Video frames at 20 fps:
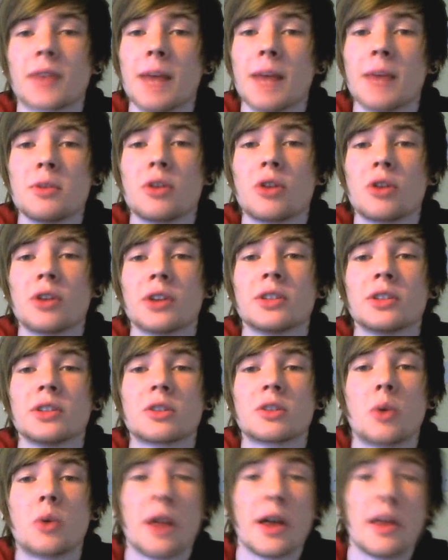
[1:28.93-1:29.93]
came across as
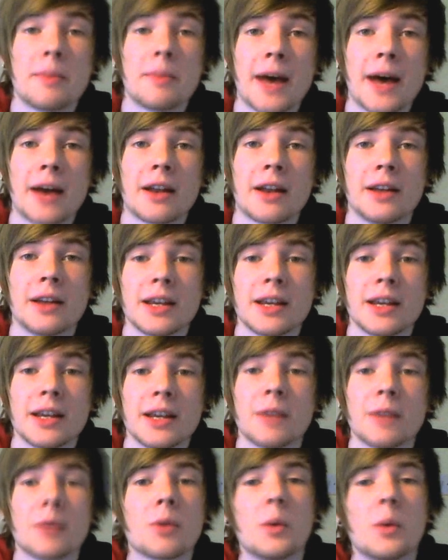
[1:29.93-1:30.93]
quite the bad
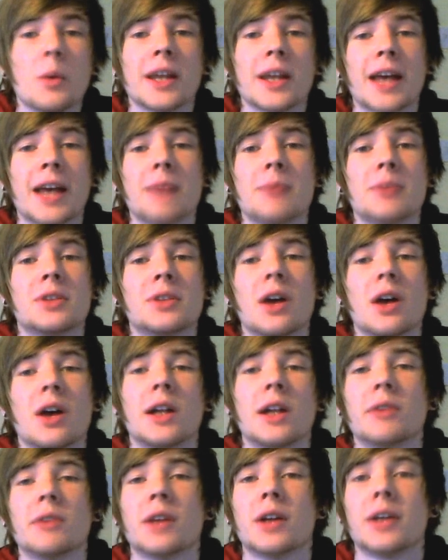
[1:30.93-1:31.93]
idea when it came to the
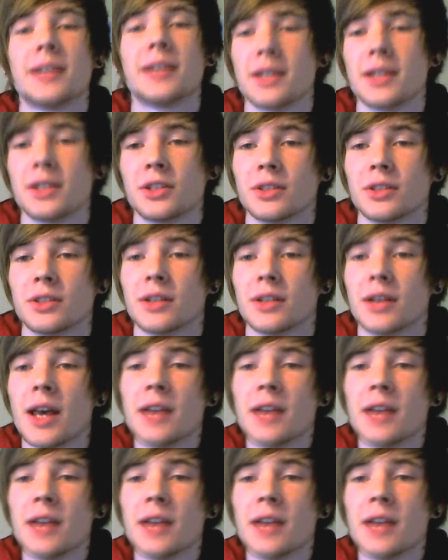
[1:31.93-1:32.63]
early rotation,